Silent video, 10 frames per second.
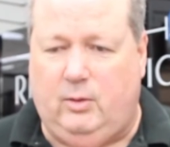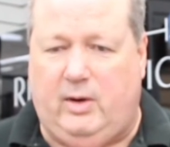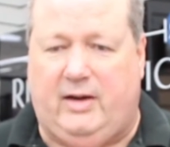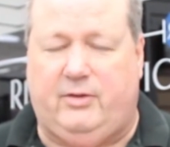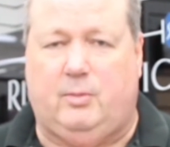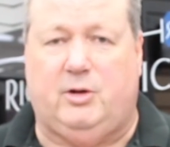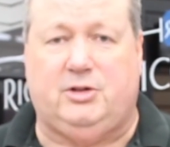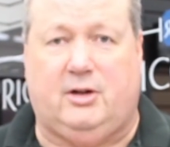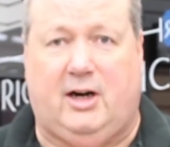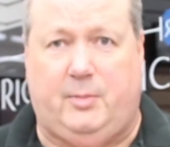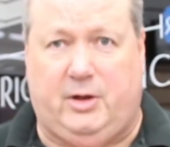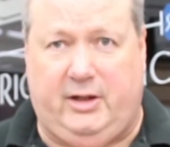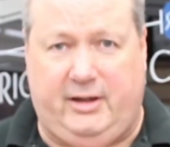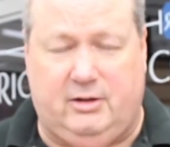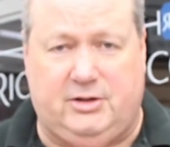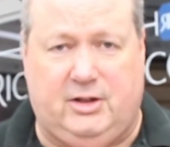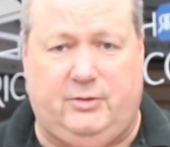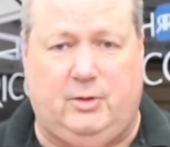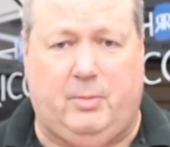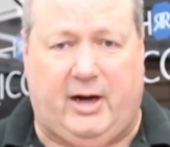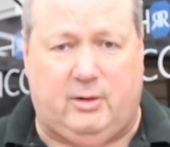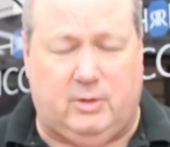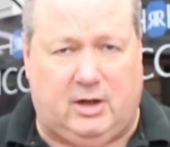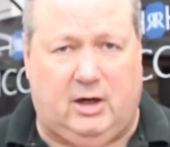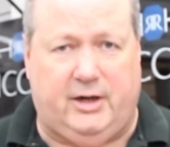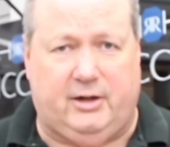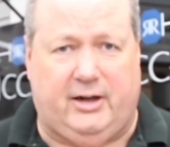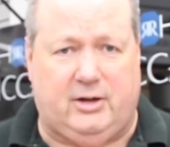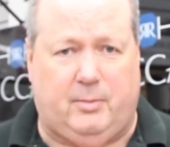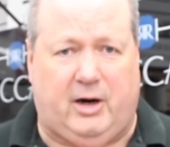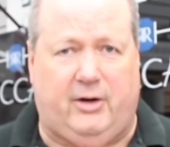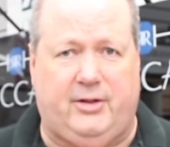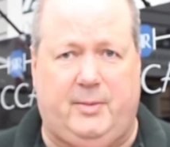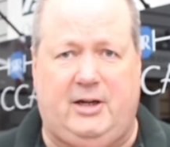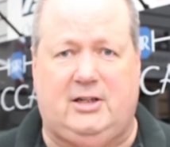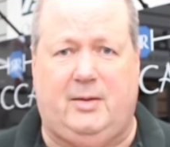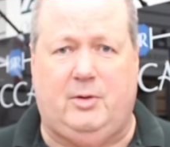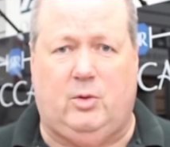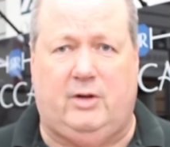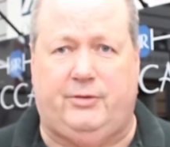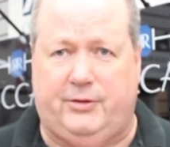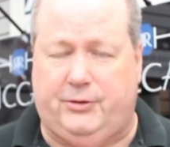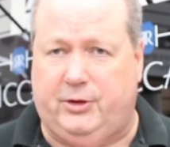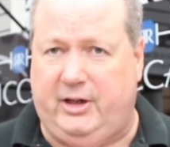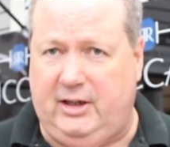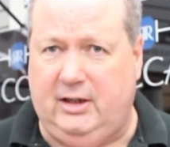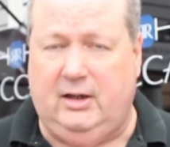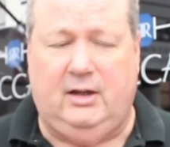we have commercial carpet cleaners that if you bought a Riccar, you're allowed to borrow them anytime you want for free.